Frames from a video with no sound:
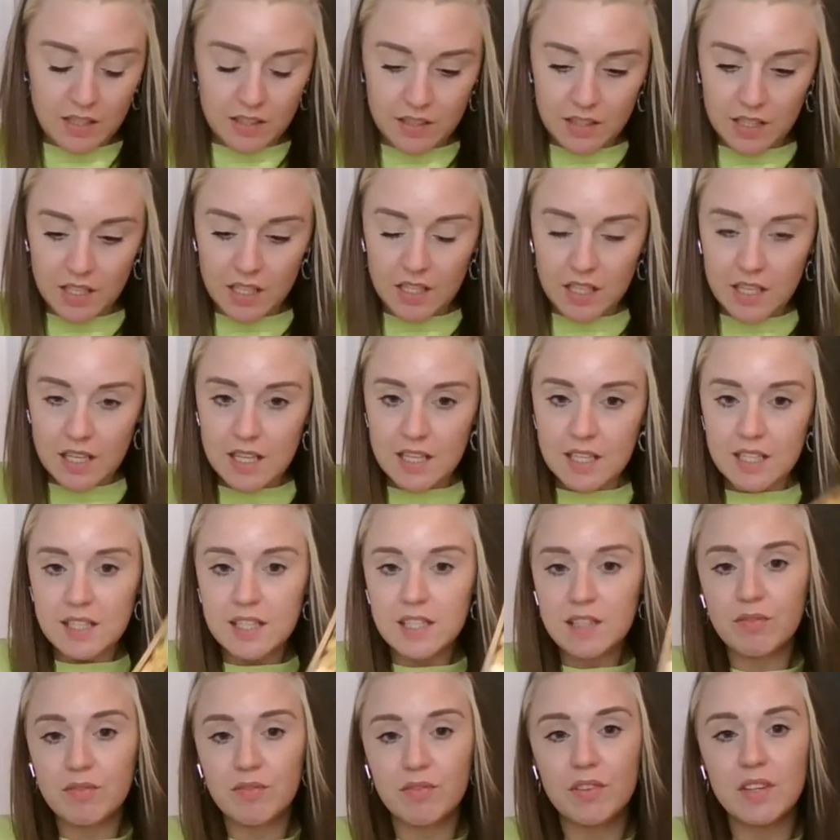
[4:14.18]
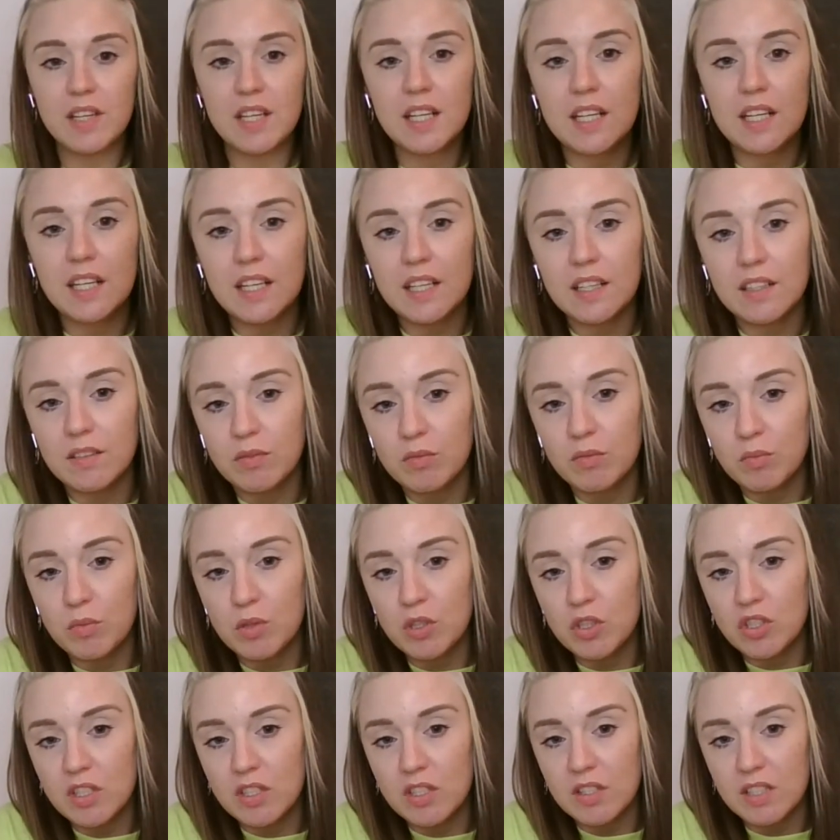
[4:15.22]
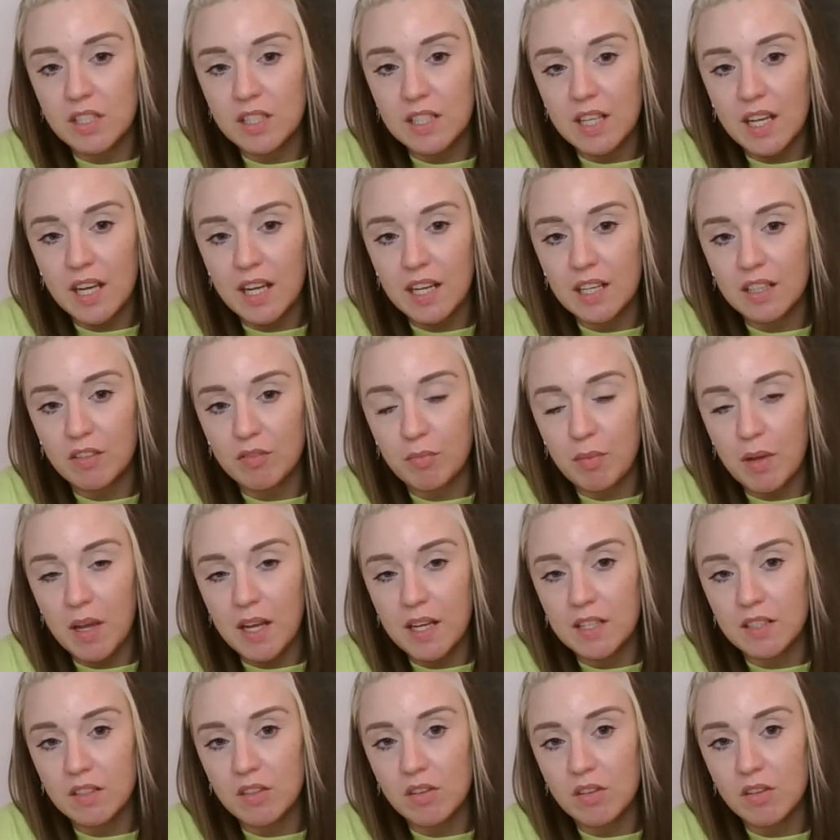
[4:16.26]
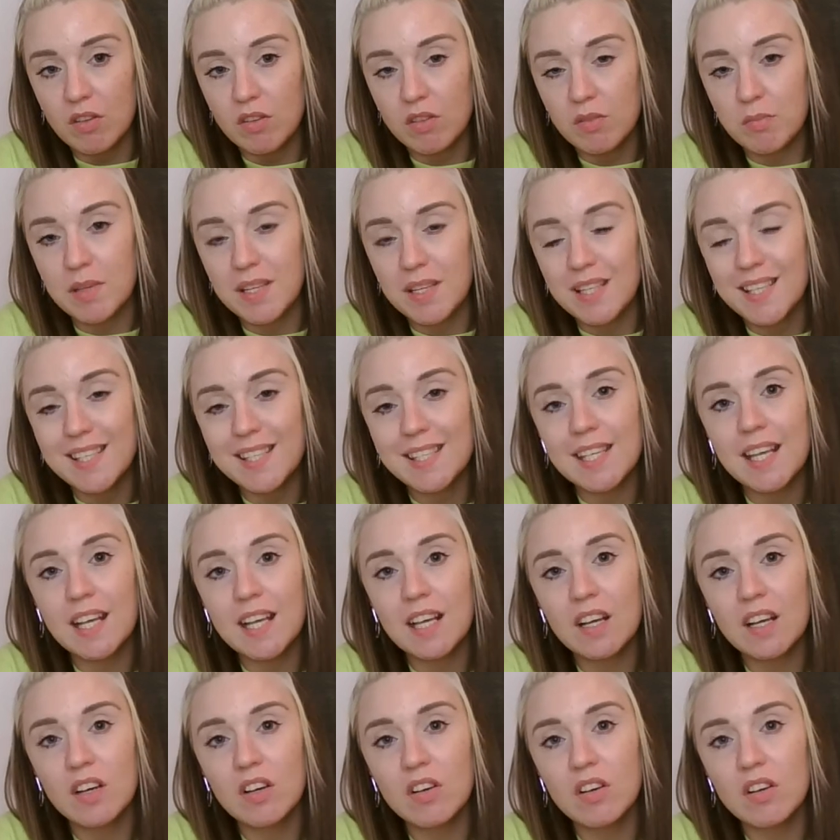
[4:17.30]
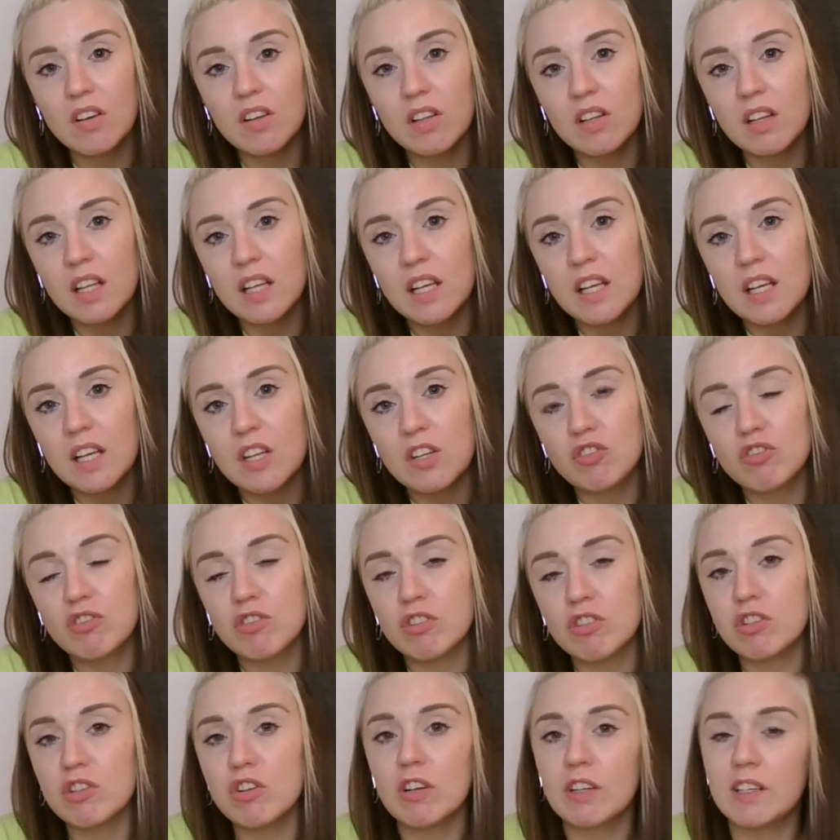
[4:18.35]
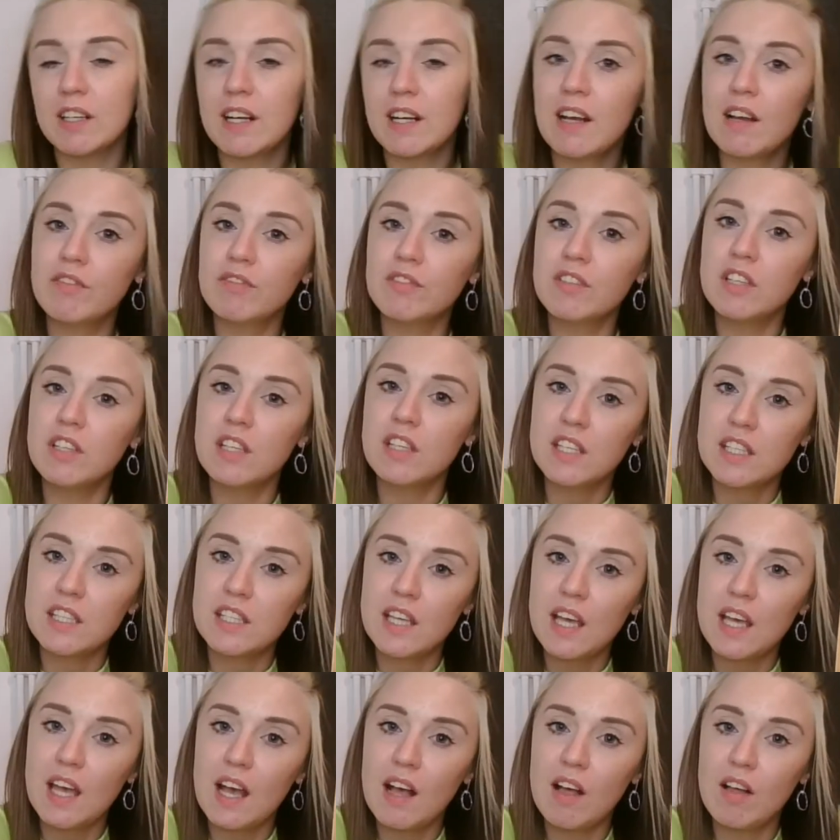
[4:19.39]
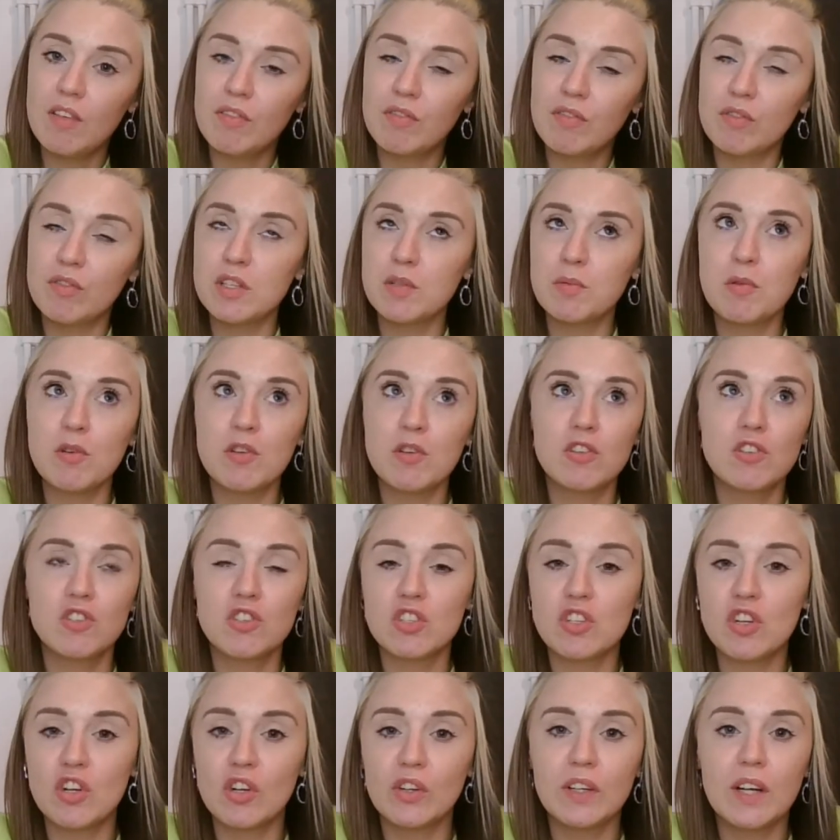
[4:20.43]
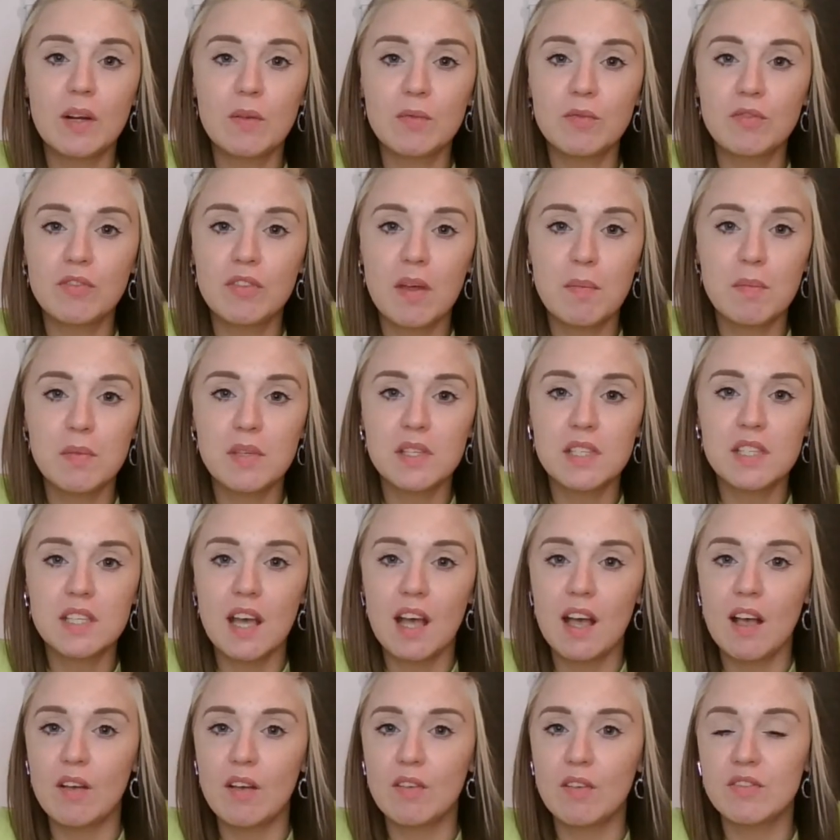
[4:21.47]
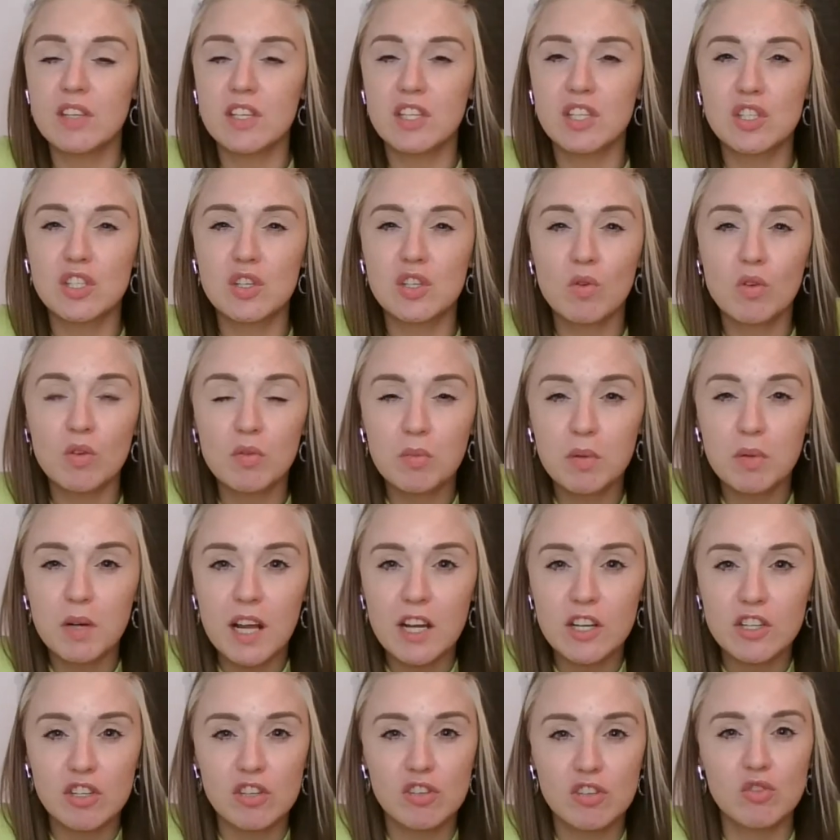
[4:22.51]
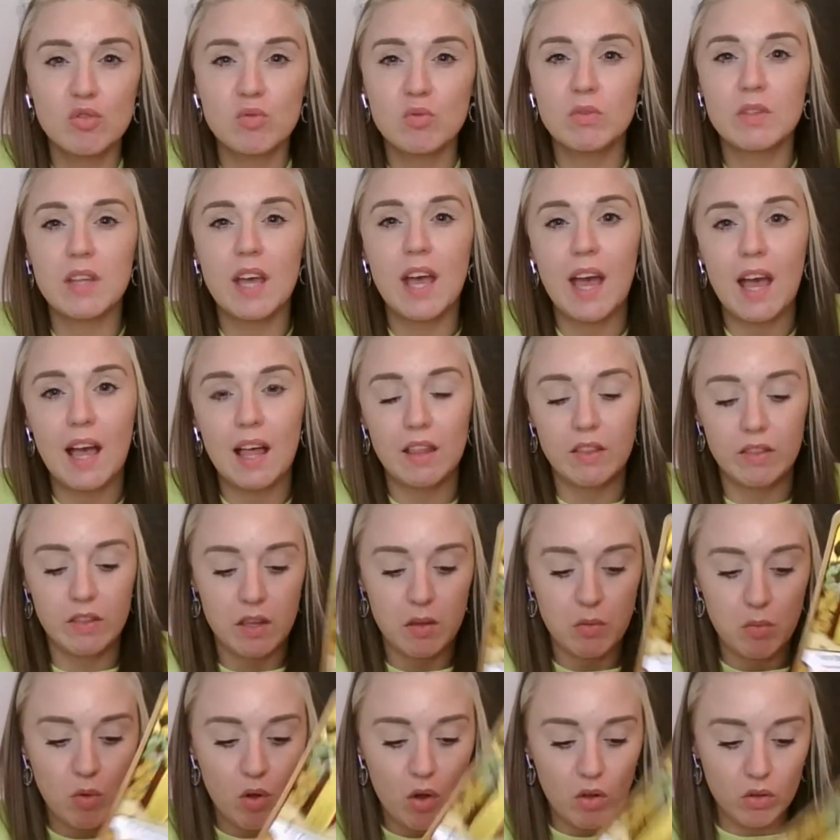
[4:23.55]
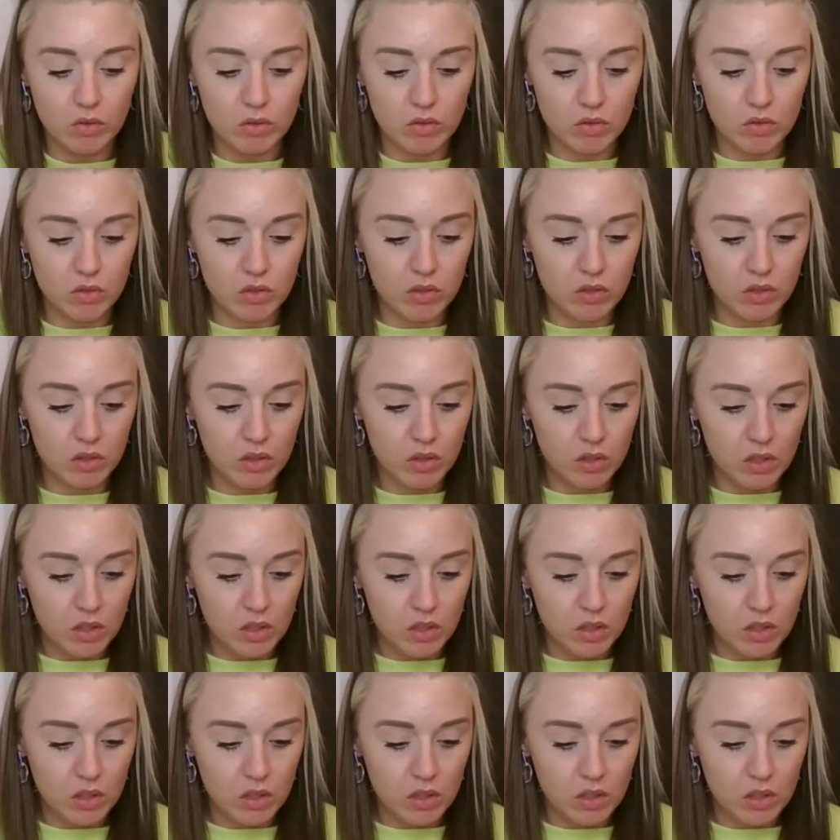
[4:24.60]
There is the feeling, which is the Nine of Pentacles, being single, just looking after yourself, or this person just looking out for themselves, these solo pleasures, doing the hell they want,